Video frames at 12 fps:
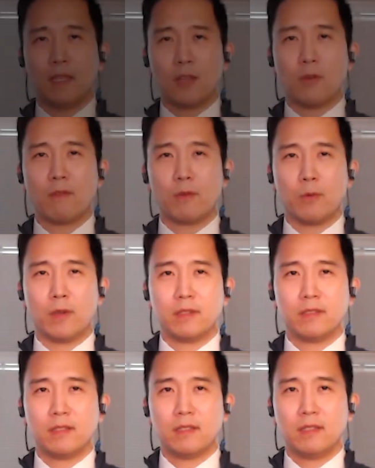Hello everyone,
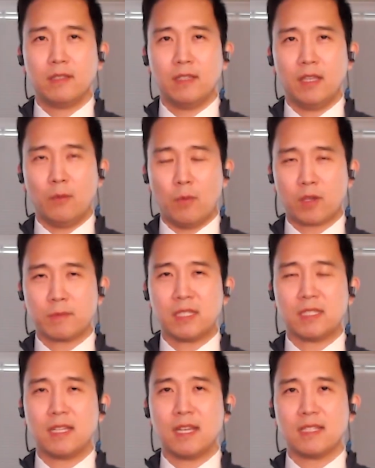and welcome to
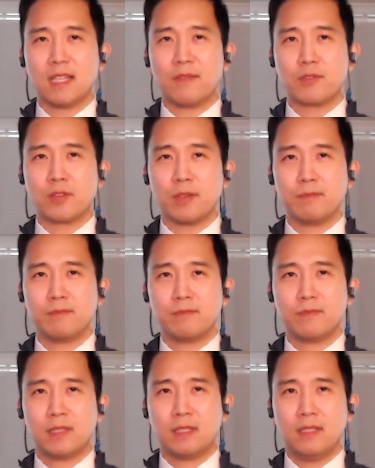today's live stream.
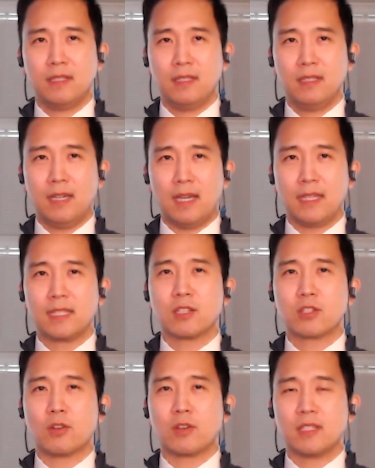I'd like to
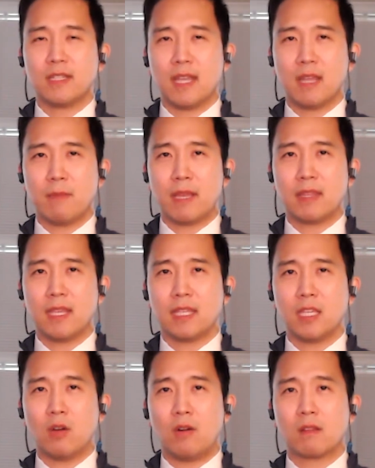start today by
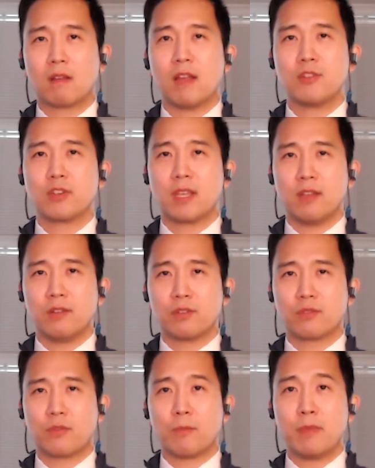thanking all our educators
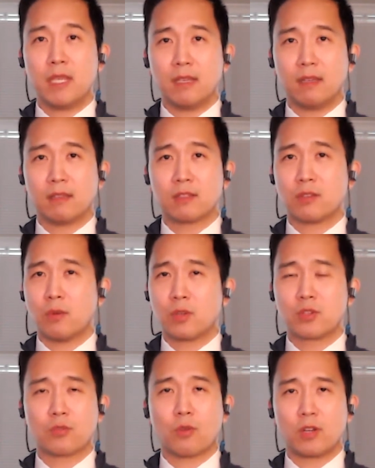for being so
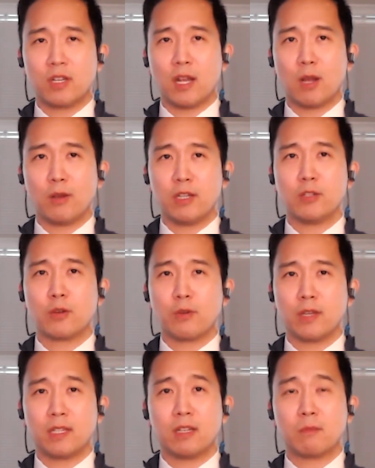extraordinary
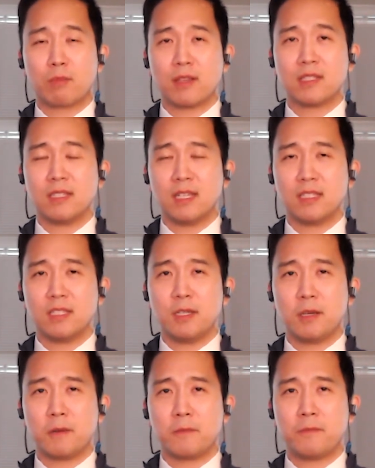during an unprecedented
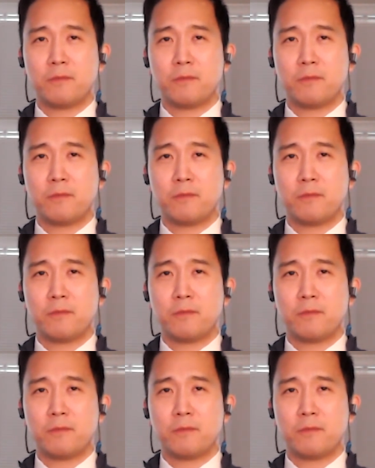year.